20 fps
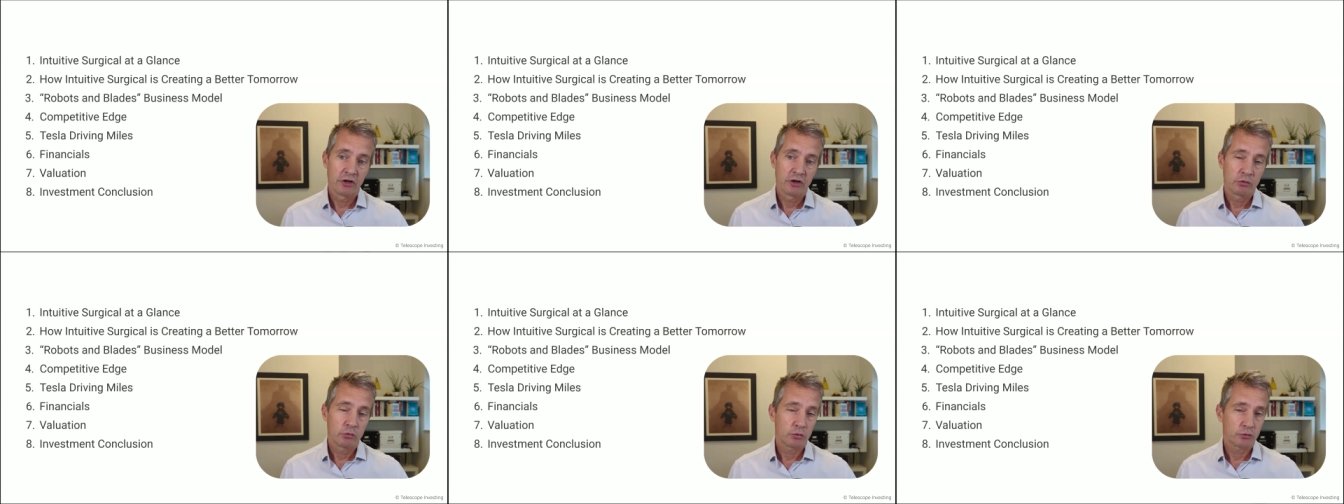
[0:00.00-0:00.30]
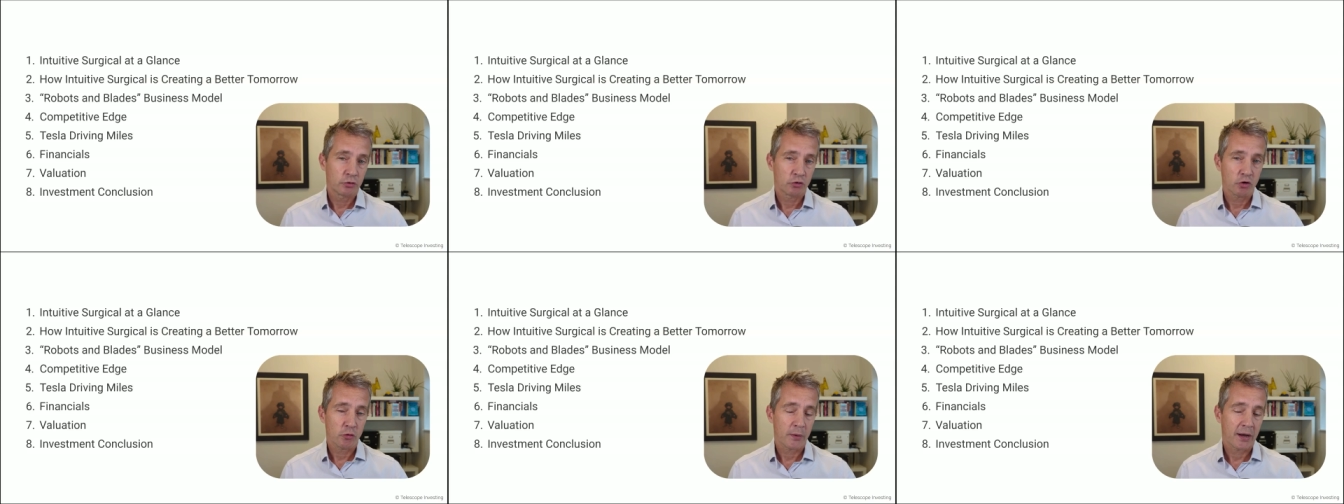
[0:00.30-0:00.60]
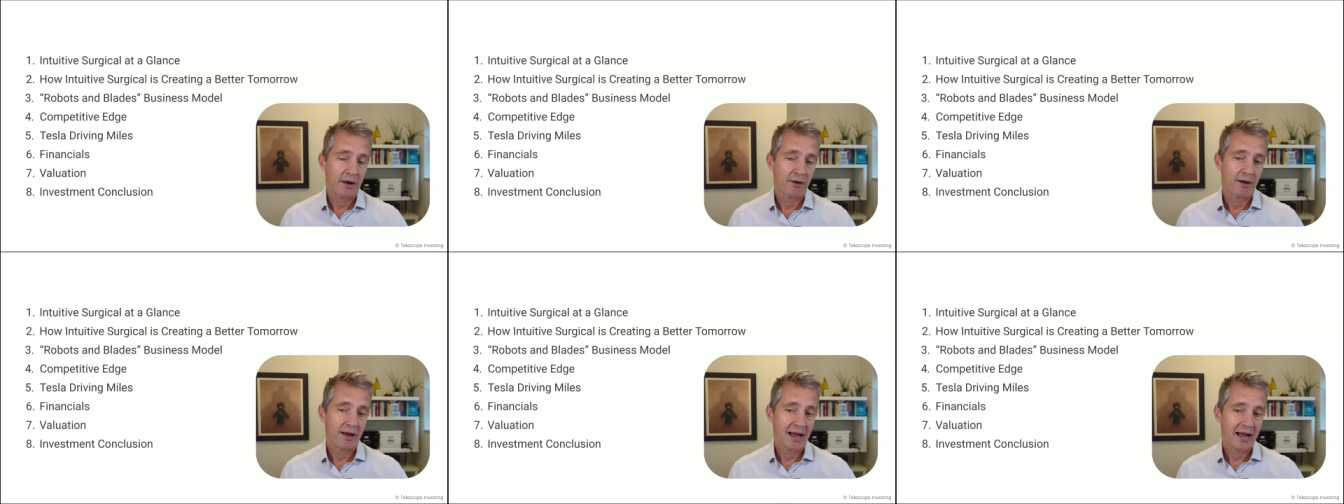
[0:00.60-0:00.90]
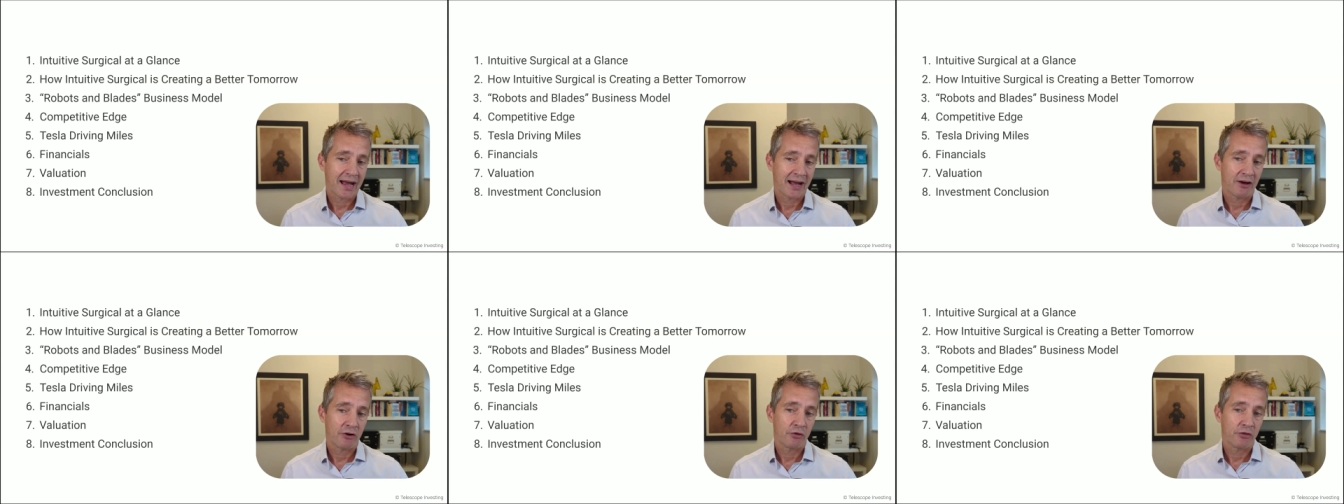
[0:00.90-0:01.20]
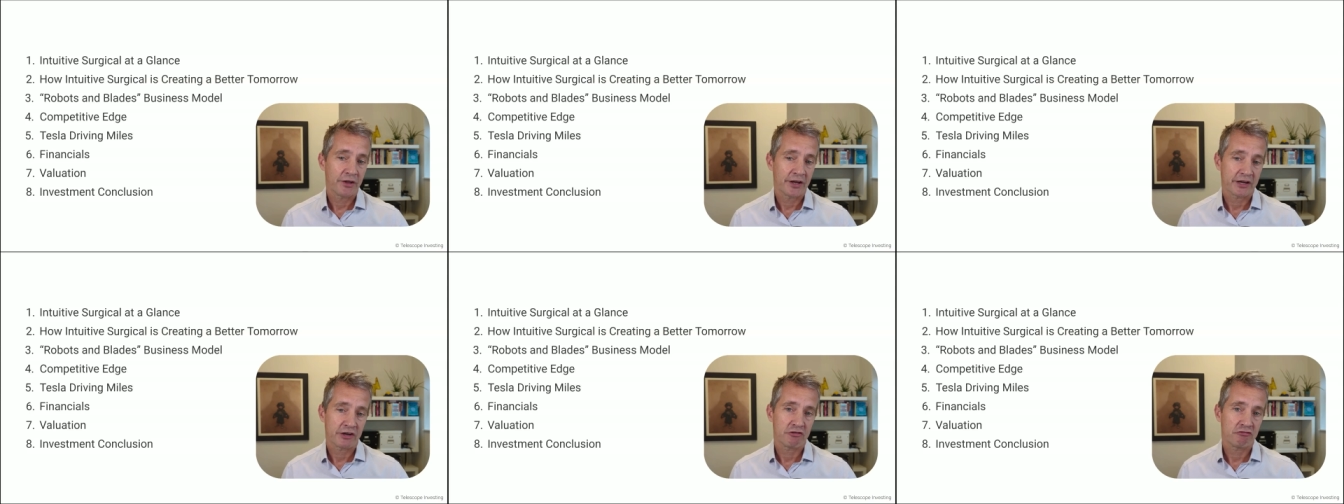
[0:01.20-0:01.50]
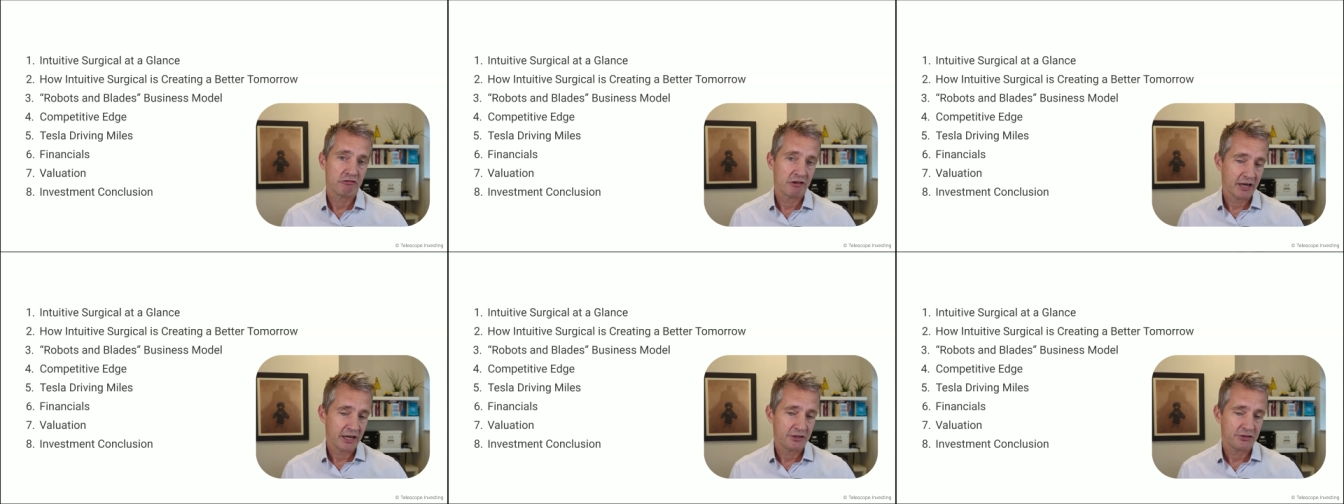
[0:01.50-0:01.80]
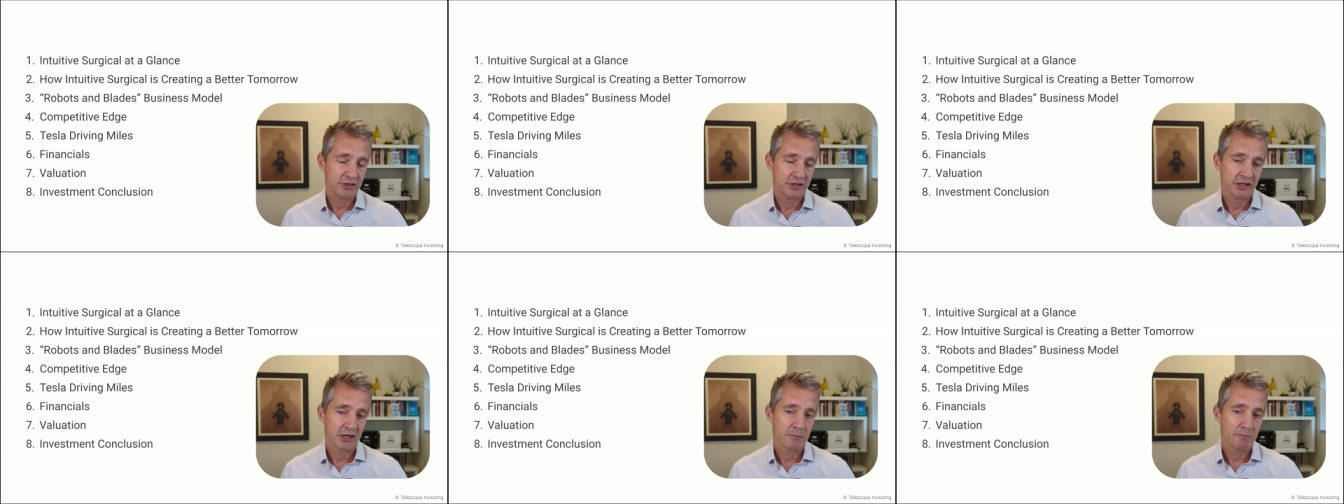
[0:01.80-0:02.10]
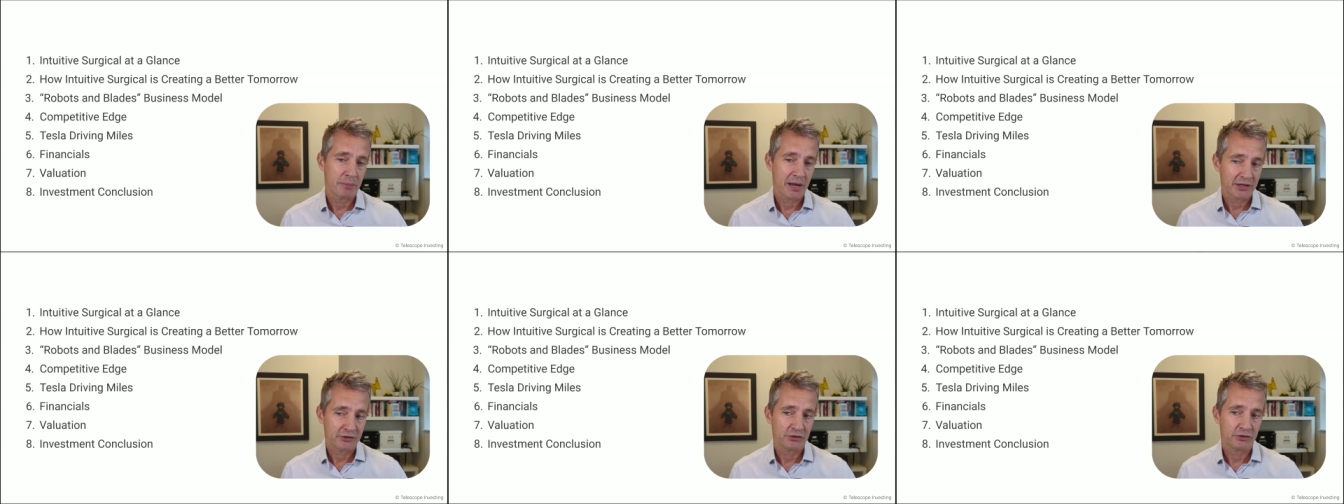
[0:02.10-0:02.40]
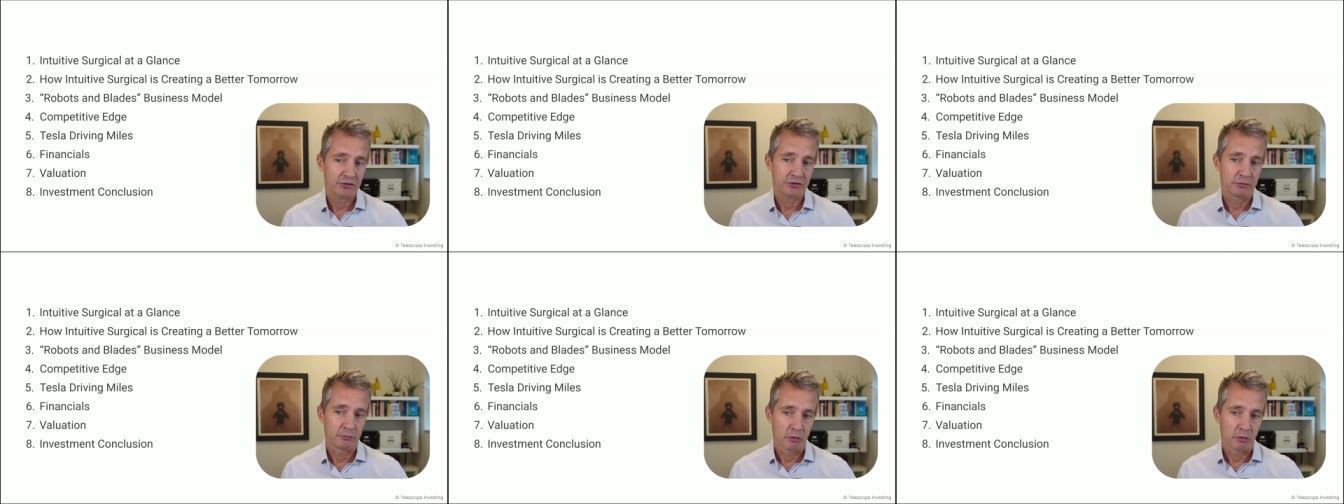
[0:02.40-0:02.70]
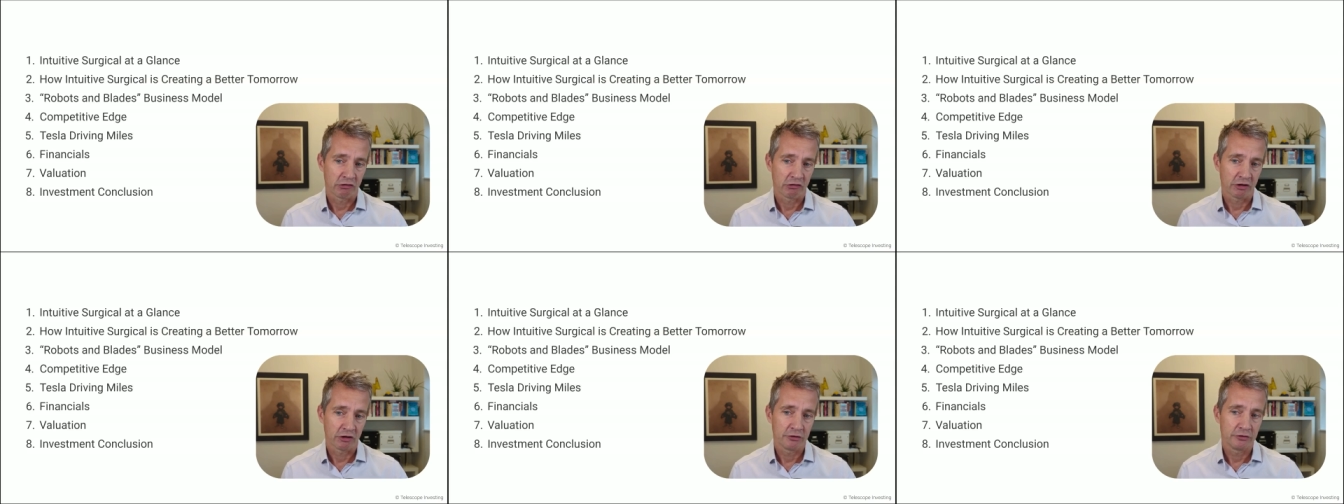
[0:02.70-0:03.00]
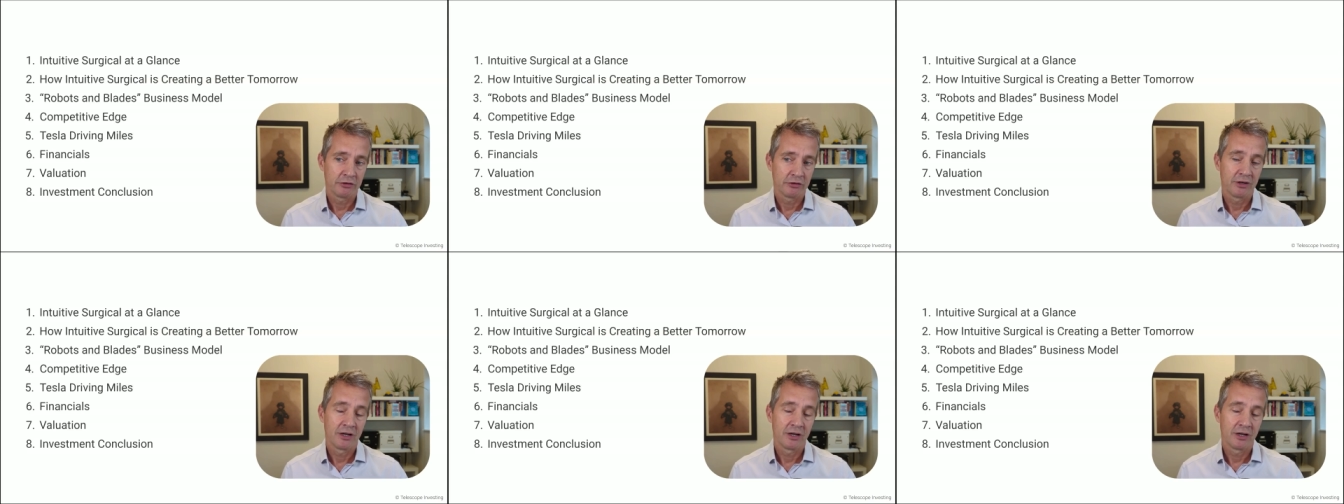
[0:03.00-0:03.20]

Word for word: We'll talk about how they're creating a better tomorrow